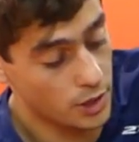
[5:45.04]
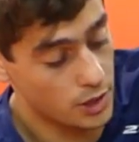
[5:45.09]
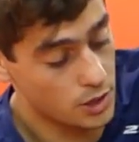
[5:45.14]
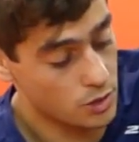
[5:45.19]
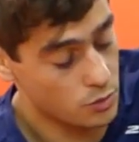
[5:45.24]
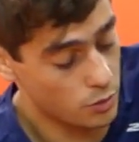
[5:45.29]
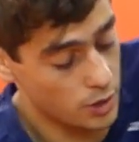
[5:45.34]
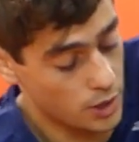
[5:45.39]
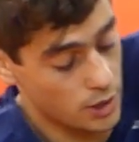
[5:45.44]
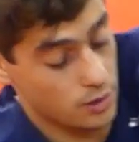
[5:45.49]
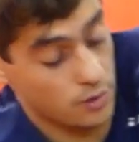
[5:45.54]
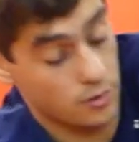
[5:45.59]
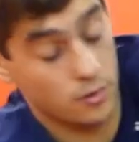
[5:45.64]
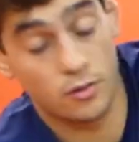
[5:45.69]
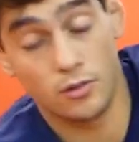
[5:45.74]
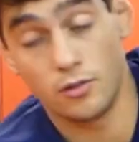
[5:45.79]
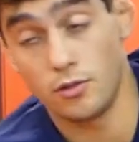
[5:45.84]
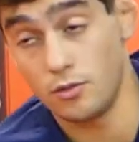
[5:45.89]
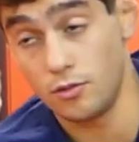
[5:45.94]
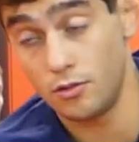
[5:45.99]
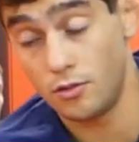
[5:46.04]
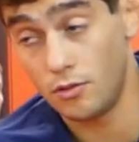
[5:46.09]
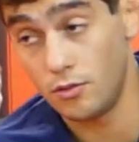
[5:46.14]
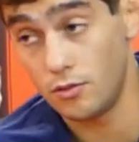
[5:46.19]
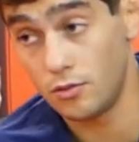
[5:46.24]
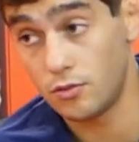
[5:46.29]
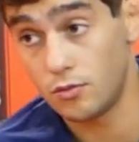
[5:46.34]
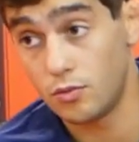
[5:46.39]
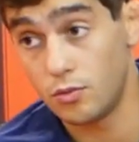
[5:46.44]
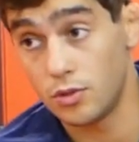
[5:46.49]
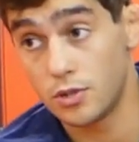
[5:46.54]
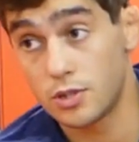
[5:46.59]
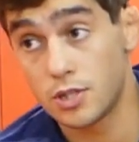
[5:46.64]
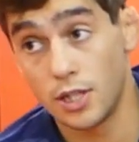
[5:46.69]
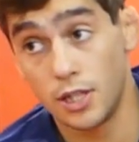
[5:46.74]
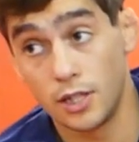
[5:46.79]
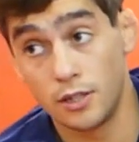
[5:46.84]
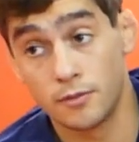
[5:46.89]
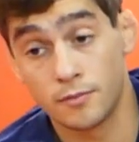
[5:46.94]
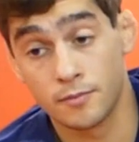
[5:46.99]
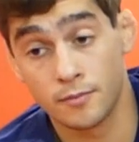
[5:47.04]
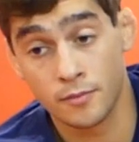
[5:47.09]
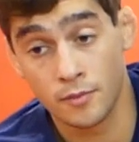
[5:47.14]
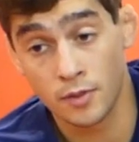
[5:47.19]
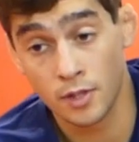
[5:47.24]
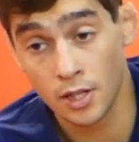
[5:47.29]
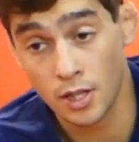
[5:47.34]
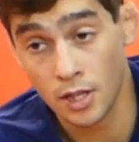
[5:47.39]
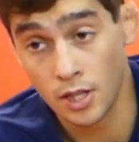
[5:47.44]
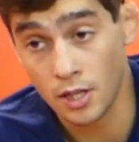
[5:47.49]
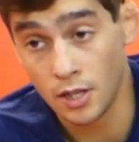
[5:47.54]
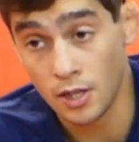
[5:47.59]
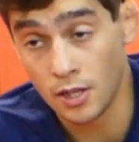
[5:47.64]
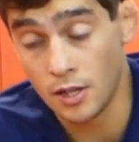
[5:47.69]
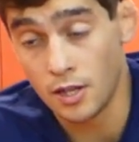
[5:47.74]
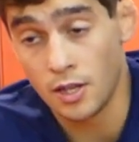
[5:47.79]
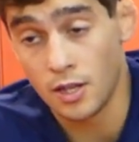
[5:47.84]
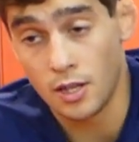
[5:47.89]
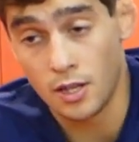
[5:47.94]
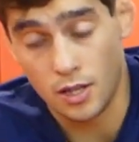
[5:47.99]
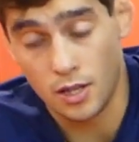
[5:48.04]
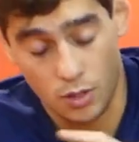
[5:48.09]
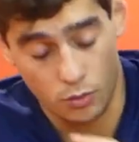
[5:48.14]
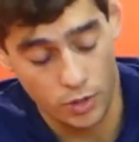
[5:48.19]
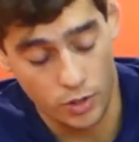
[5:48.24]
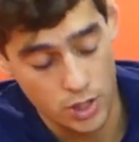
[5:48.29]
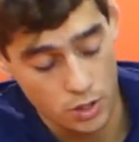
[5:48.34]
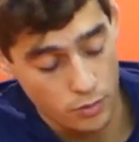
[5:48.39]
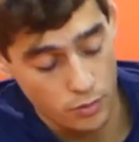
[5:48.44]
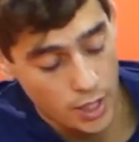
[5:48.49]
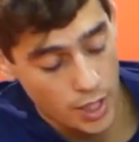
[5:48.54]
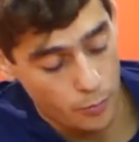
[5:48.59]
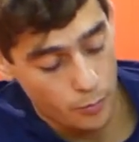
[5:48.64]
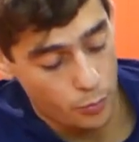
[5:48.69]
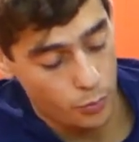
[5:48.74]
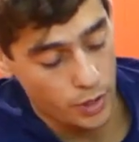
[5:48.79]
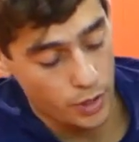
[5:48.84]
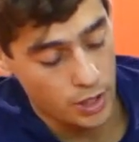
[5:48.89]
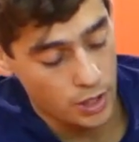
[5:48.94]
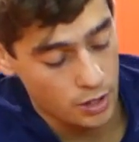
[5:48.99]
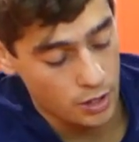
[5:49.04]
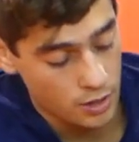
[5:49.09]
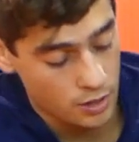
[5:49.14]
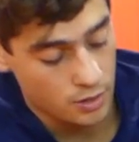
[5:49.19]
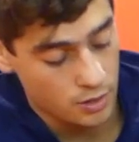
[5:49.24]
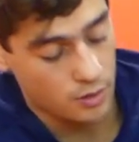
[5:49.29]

his weight onto one side. The reason why I bring